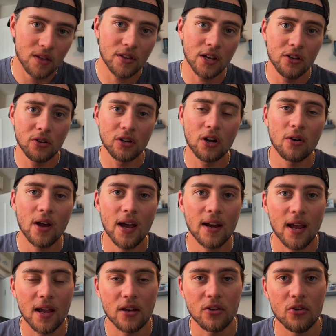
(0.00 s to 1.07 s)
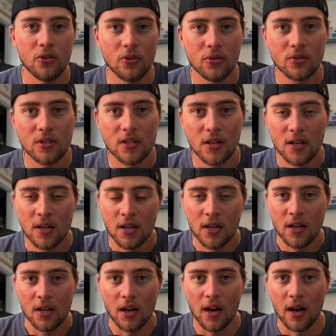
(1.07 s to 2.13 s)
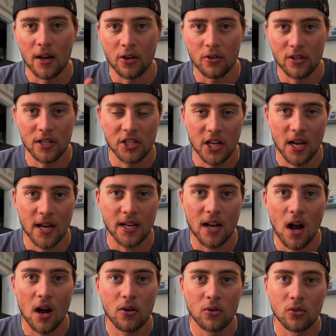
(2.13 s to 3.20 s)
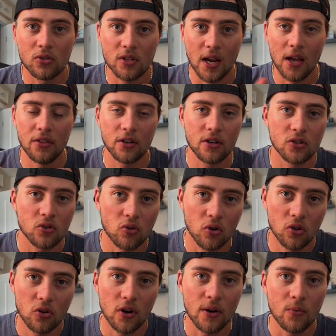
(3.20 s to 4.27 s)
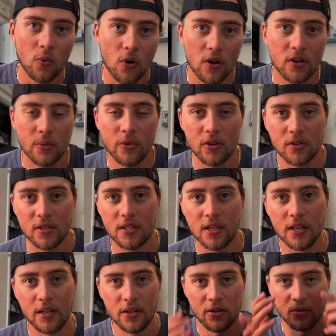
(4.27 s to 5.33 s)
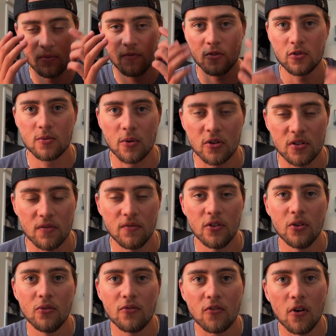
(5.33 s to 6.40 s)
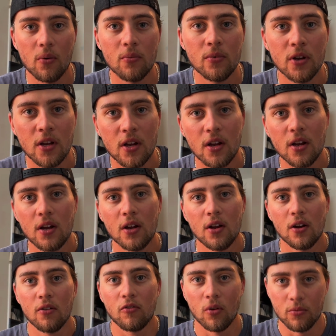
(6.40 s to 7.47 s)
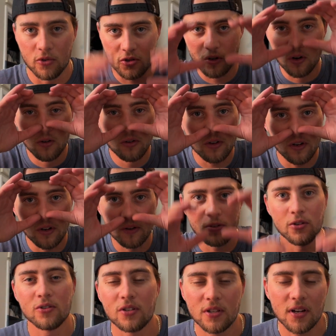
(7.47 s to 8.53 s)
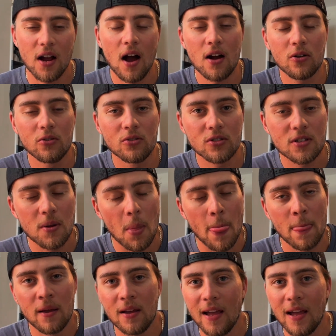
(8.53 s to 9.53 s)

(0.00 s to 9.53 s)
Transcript: Then you can go ahead and use your DJI goggles and the controller in one to be able to see first person view from the drone. Using the goggles.